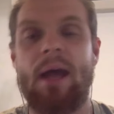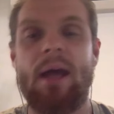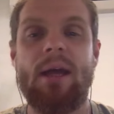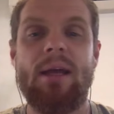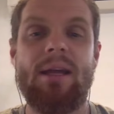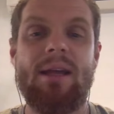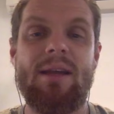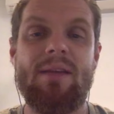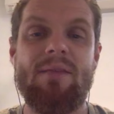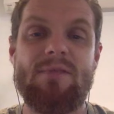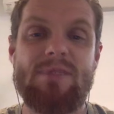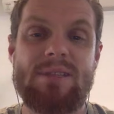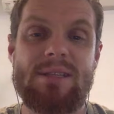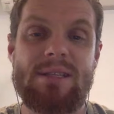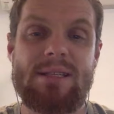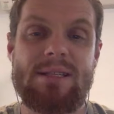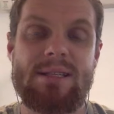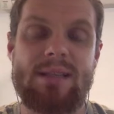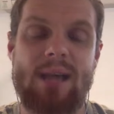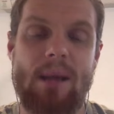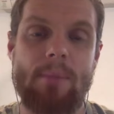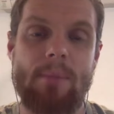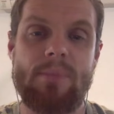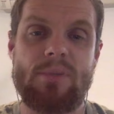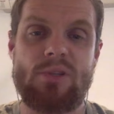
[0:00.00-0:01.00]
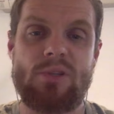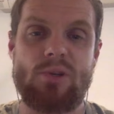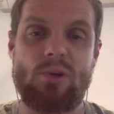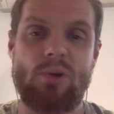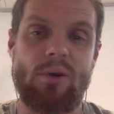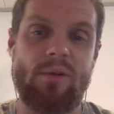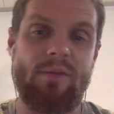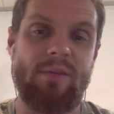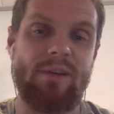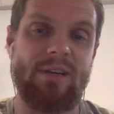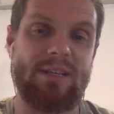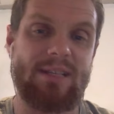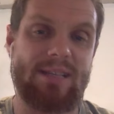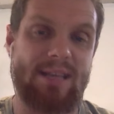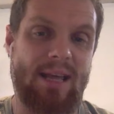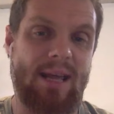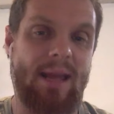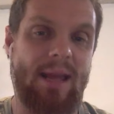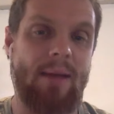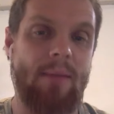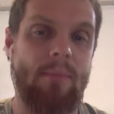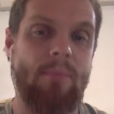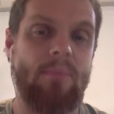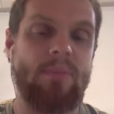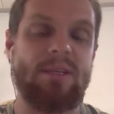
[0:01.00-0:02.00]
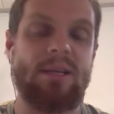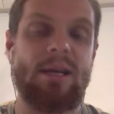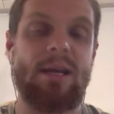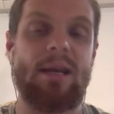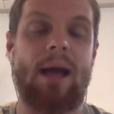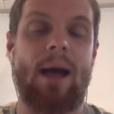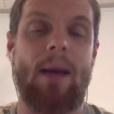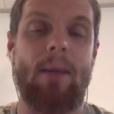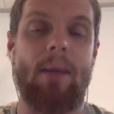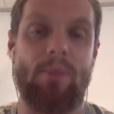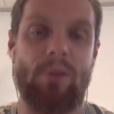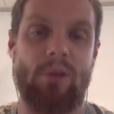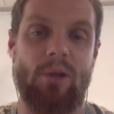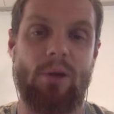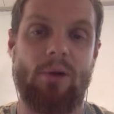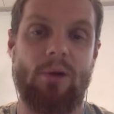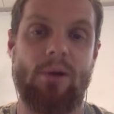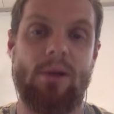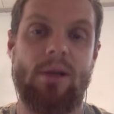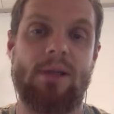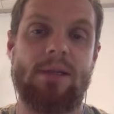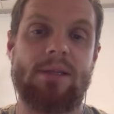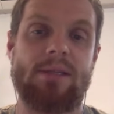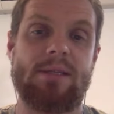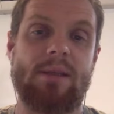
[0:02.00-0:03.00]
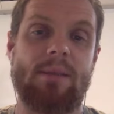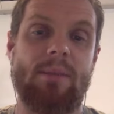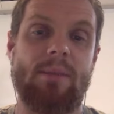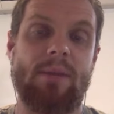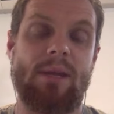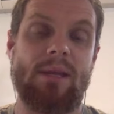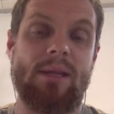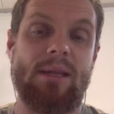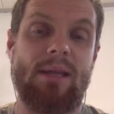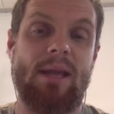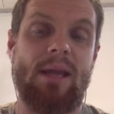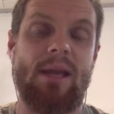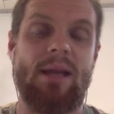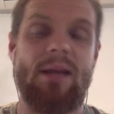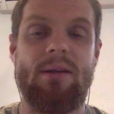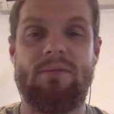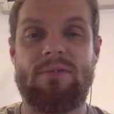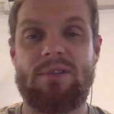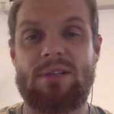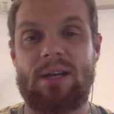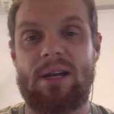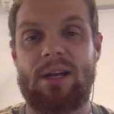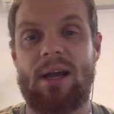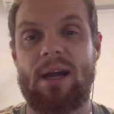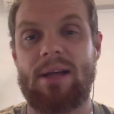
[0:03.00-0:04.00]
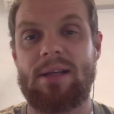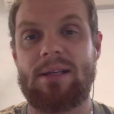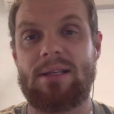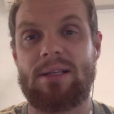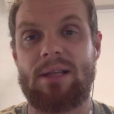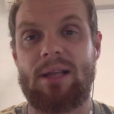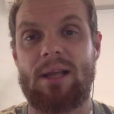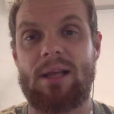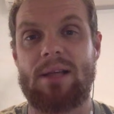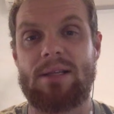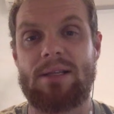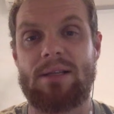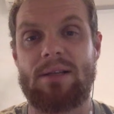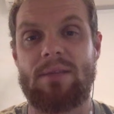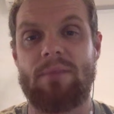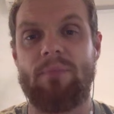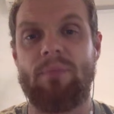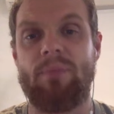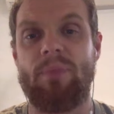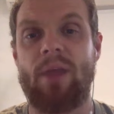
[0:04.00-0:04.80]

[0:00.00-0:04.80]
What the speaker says: give some sort of attempt at uploading something at the end of today's lesson.